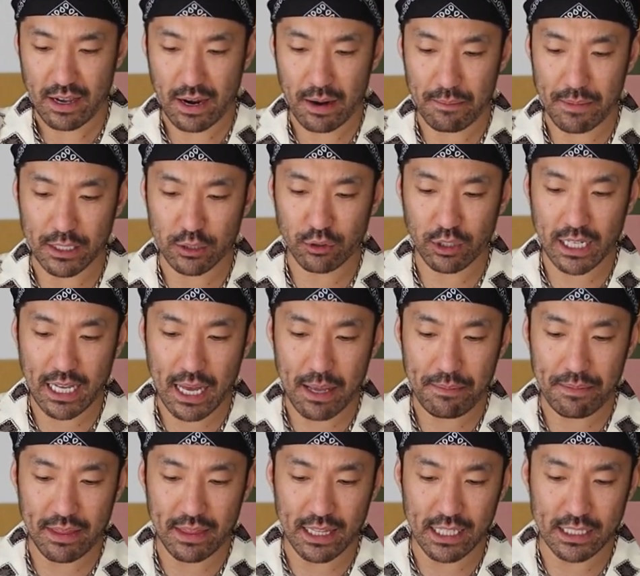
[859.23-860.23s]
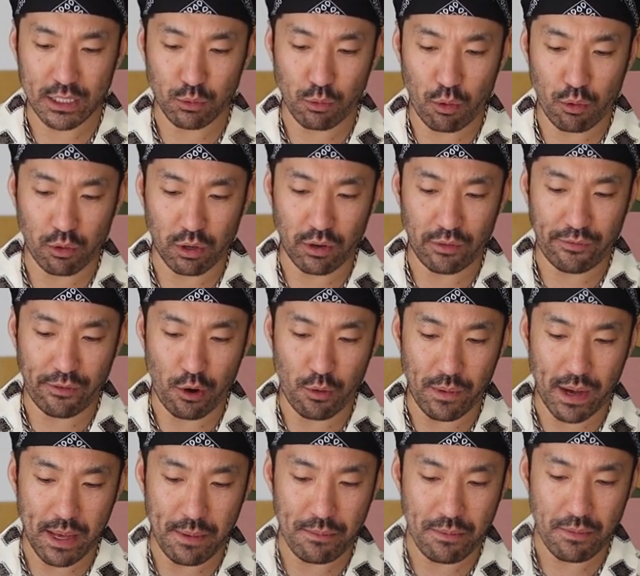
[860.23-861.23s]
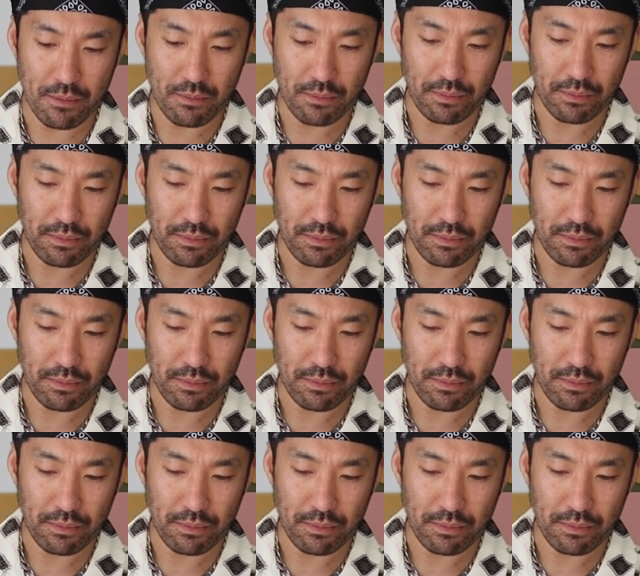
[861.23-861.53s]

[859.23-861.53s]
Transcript: our measuring cup, and this is where we're gonna foam up.